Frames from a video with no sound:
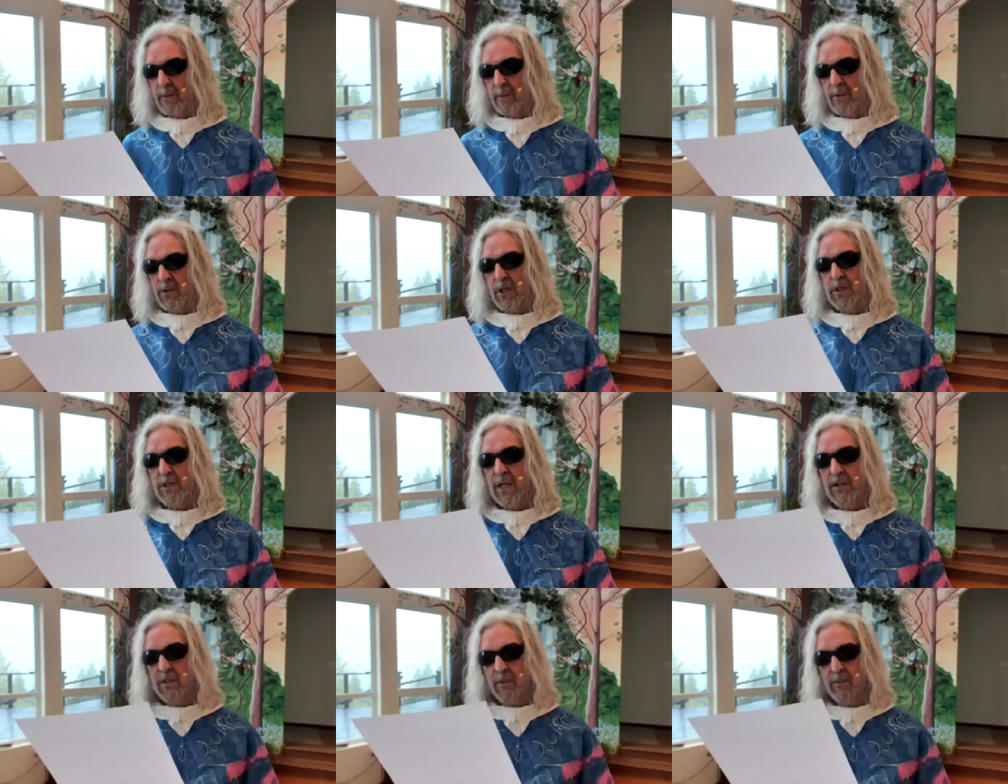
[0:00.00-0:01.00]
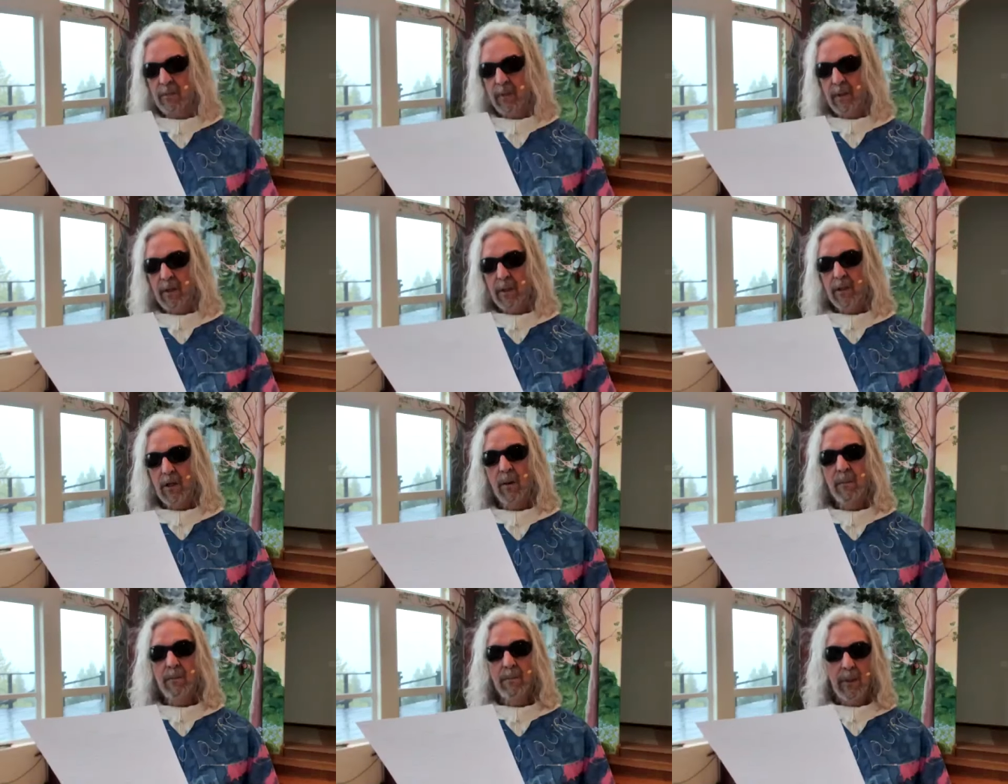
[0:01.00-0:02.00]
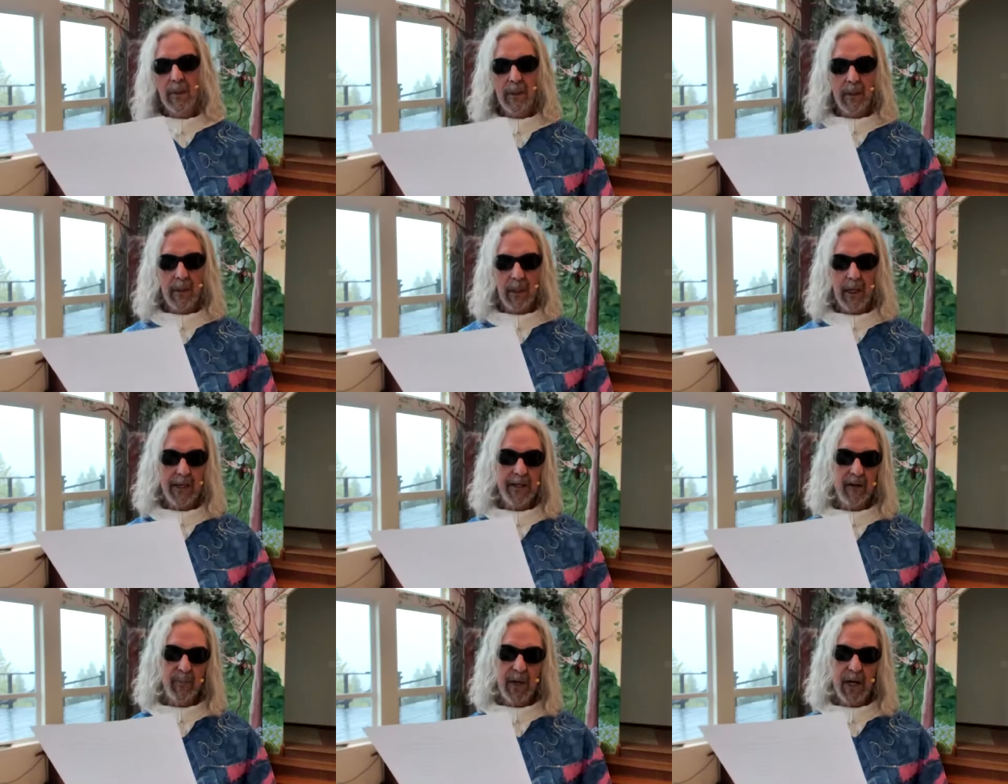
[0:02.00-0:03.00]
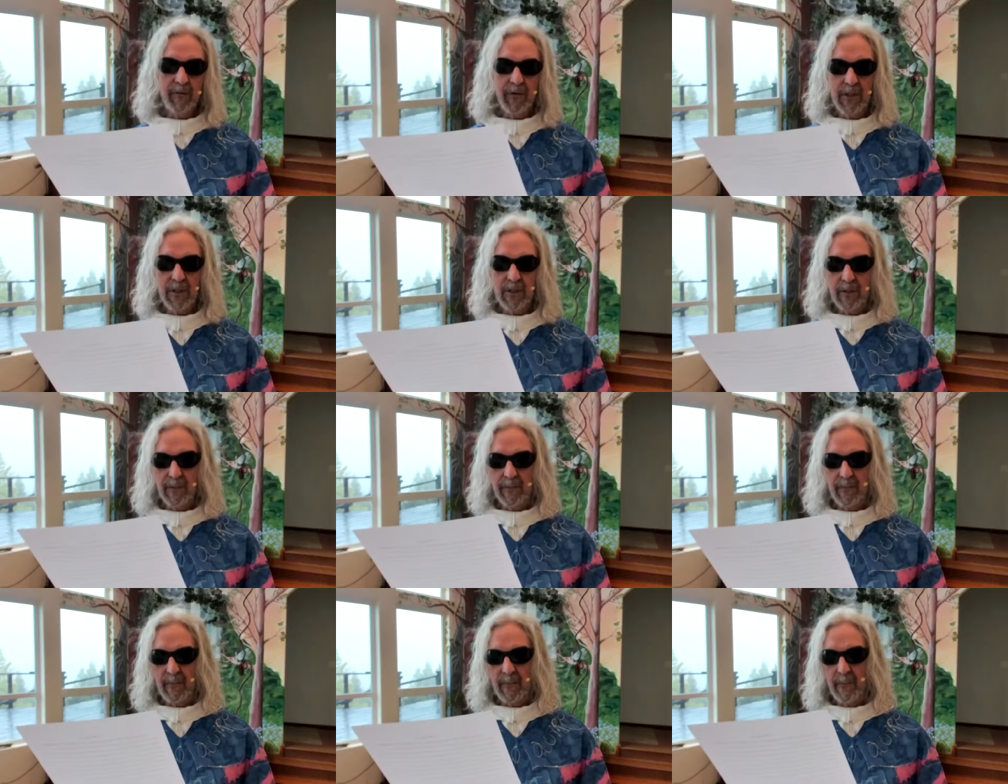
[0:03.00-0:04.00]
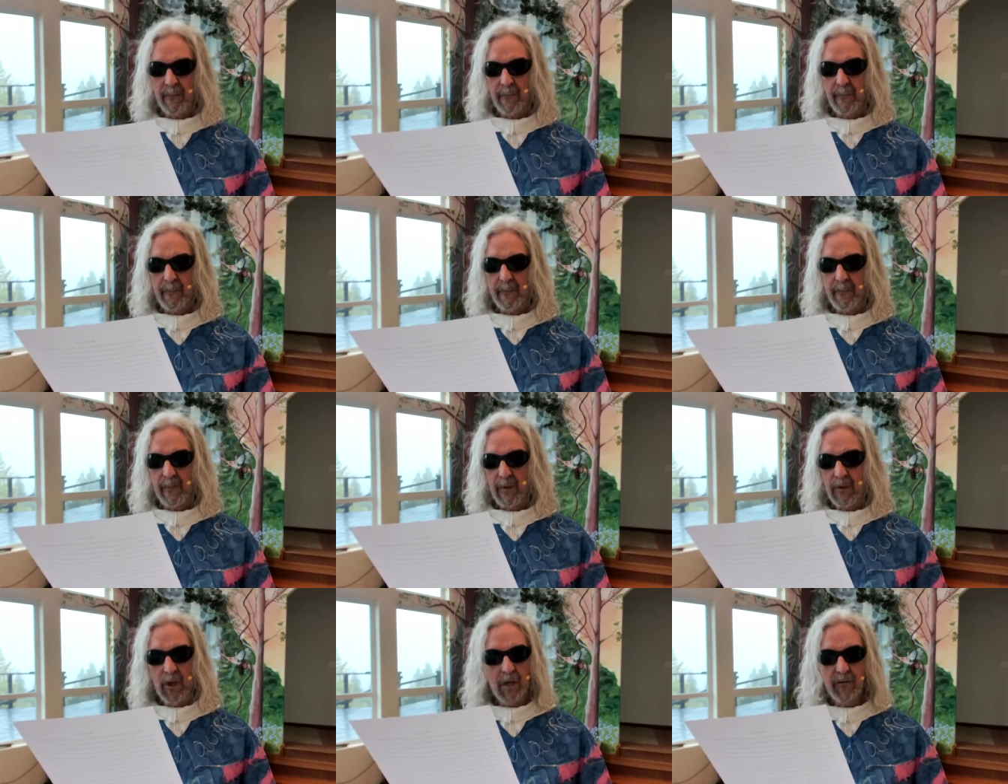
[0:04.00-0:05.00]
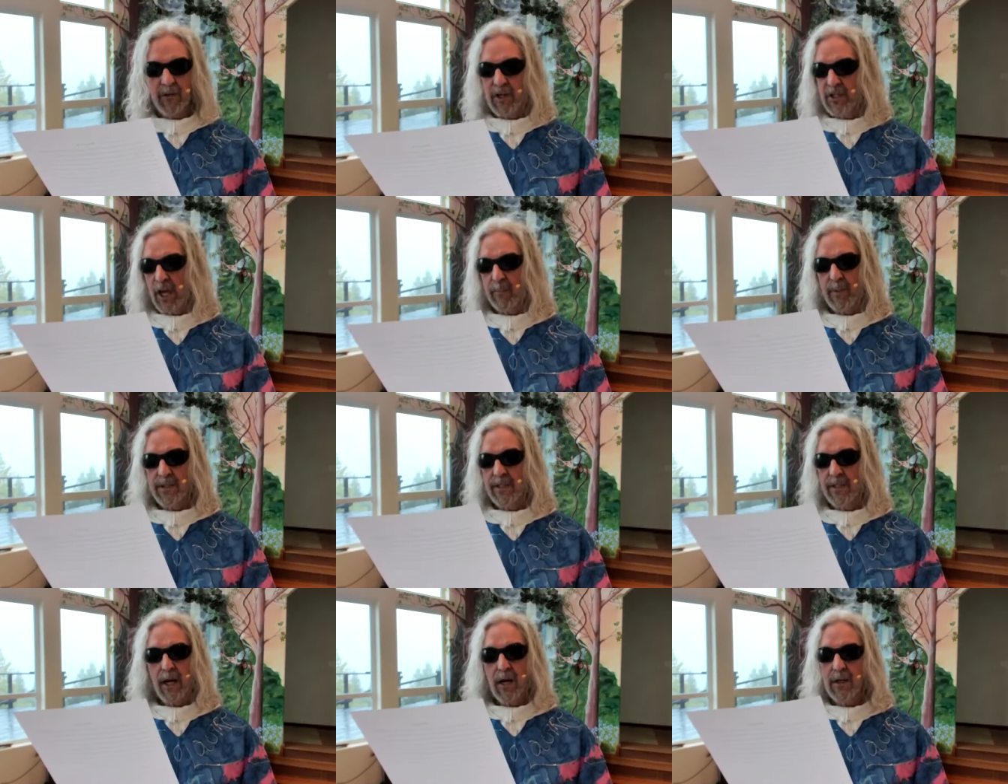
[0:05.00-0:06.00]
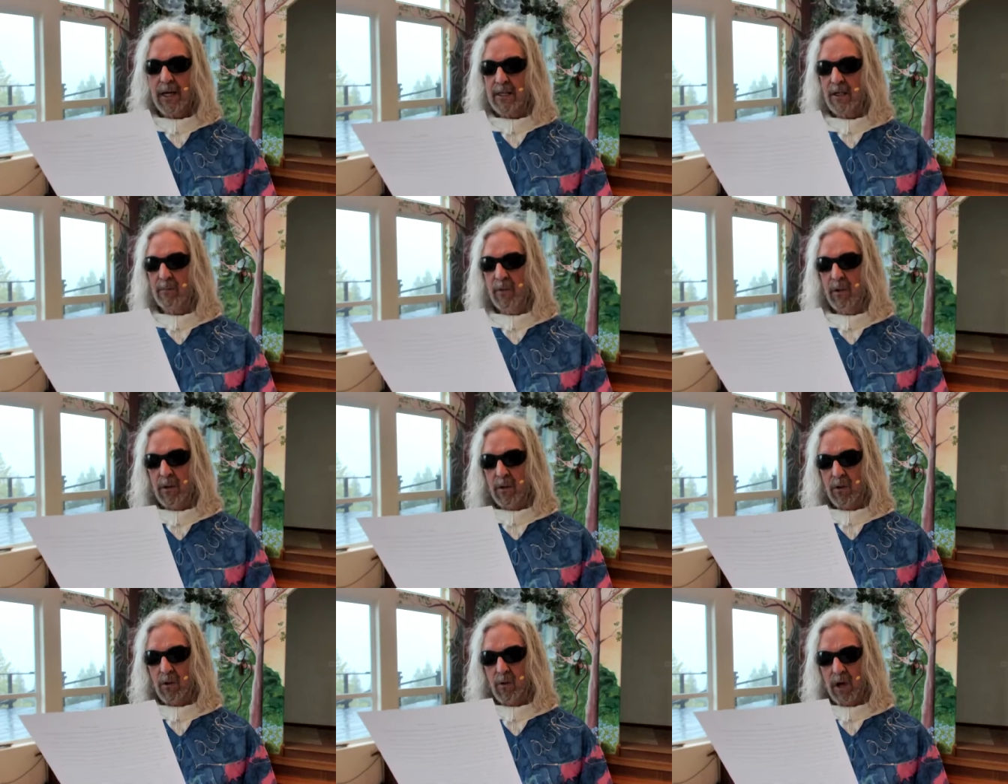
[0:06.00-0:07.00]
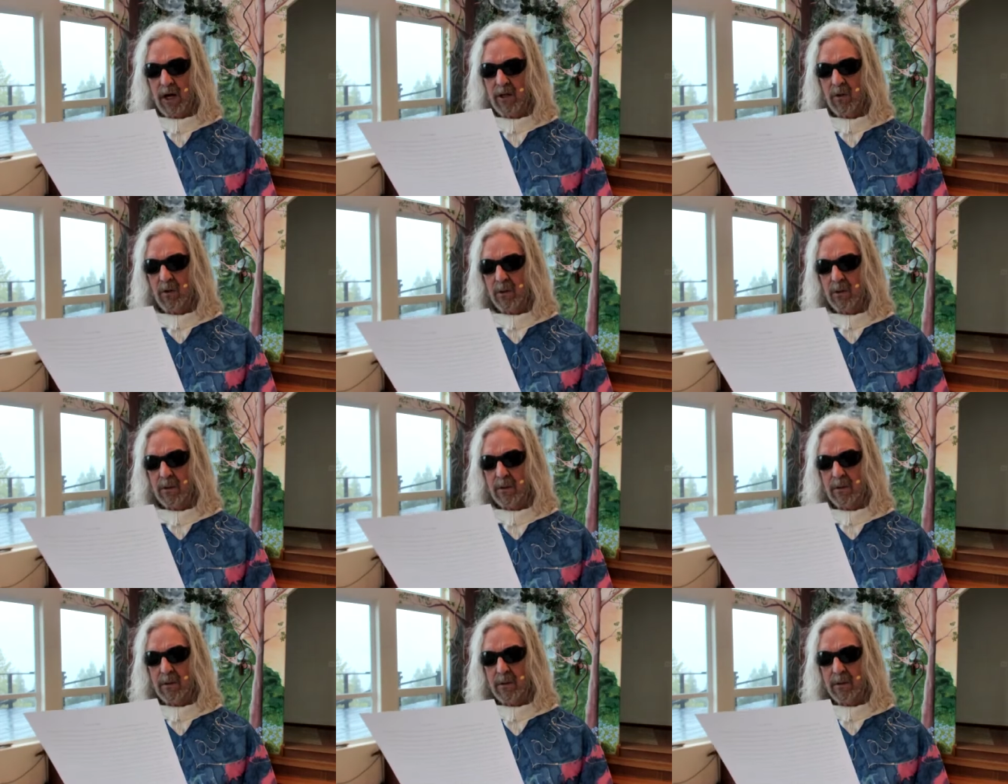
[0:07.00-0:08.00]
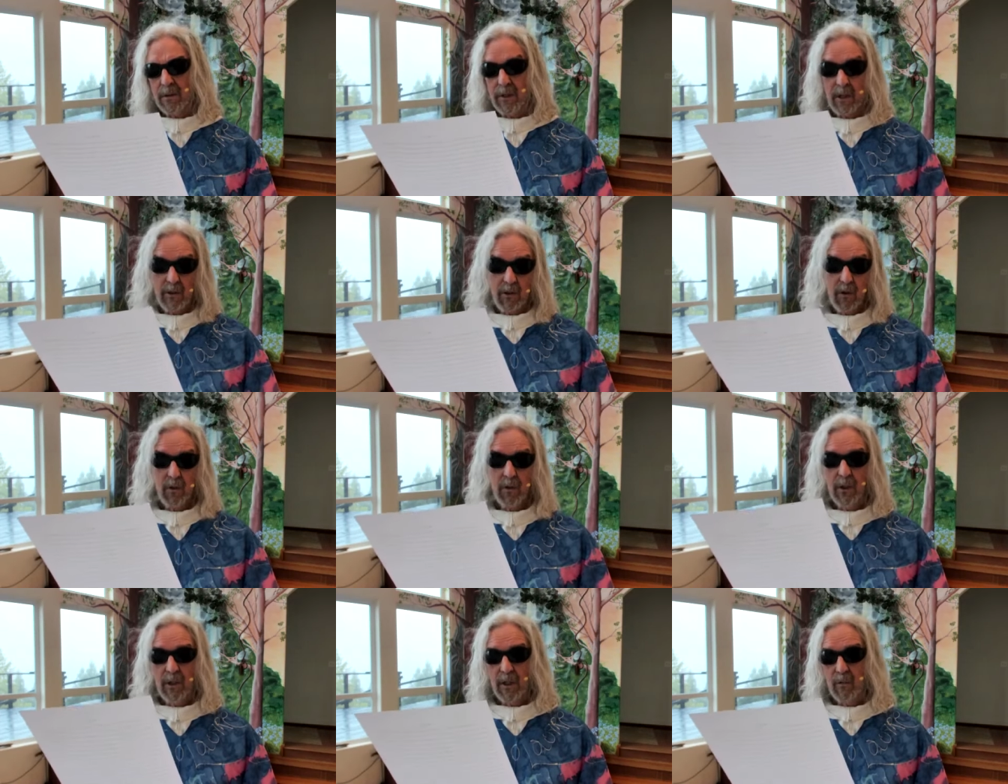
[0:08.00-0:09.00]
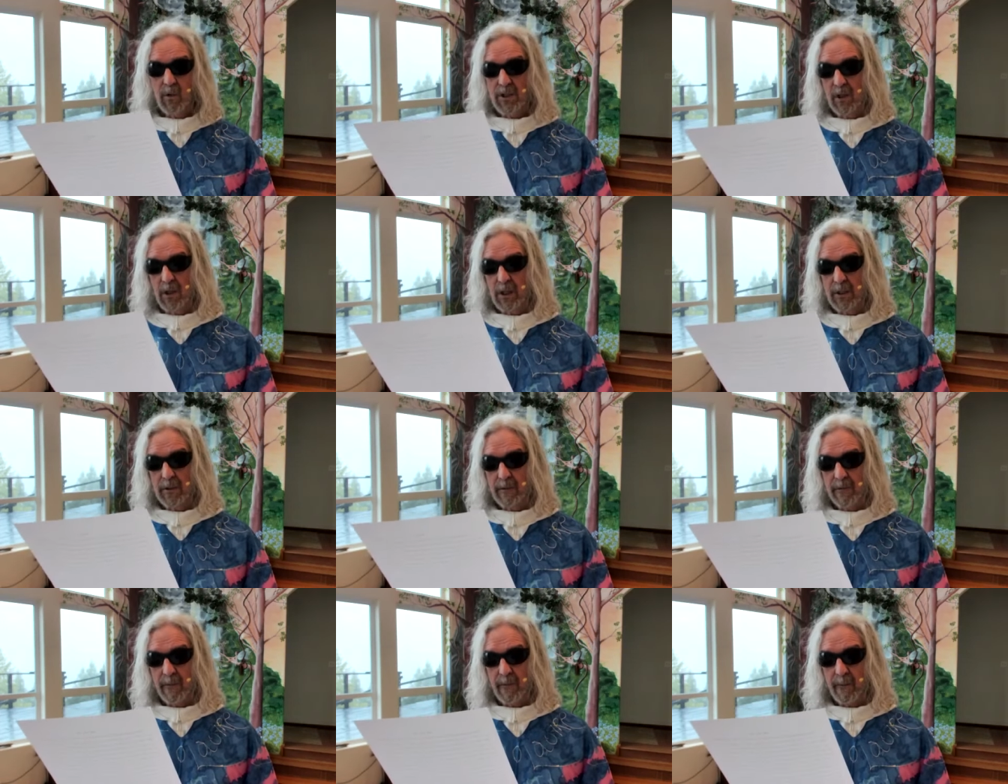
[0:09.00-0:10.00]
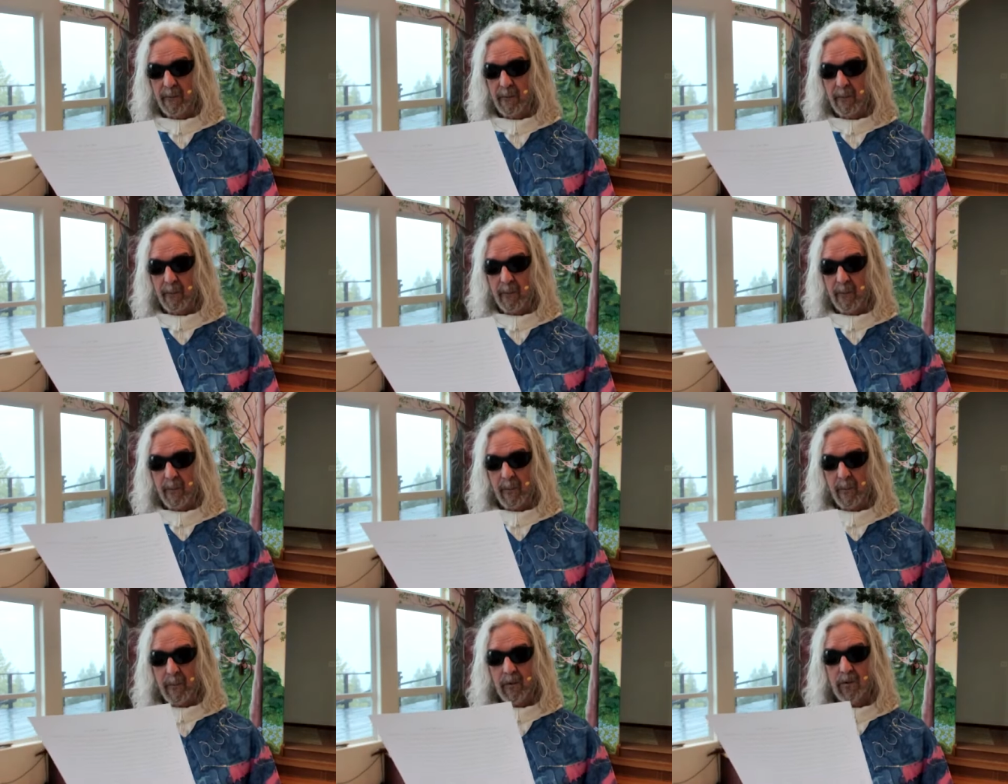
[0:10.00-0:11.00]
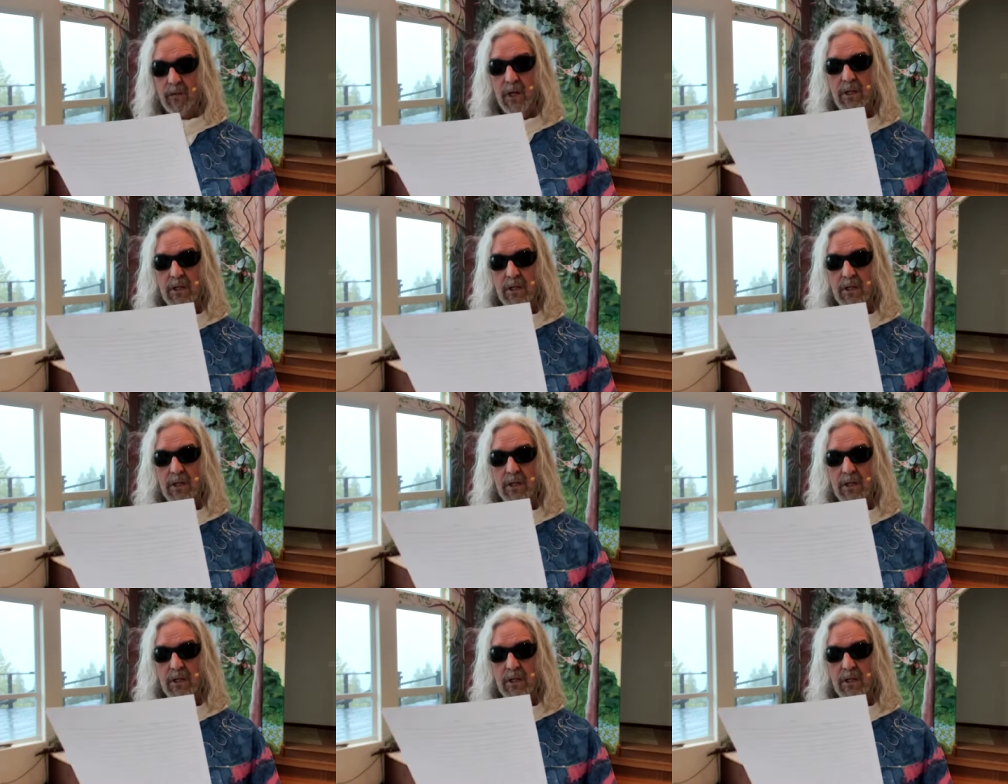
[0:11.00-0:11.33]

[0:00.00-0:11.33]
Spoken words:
Jesus said to them, "Come and have breakfast." None of the disciples dared ask him, "Who are you?" They knew it was the Lord. Jesus